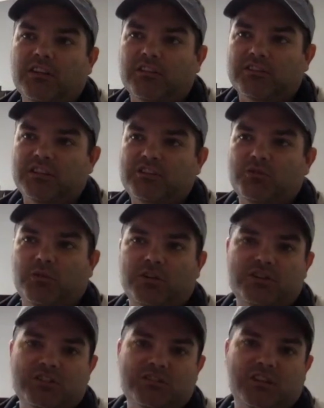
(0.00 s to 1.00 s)

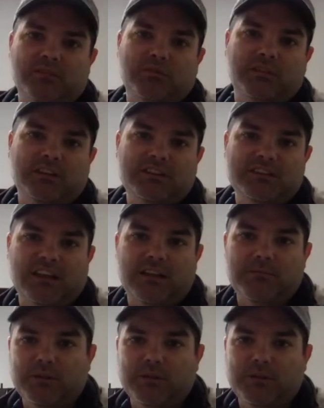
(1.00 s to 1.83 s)
situations like with the design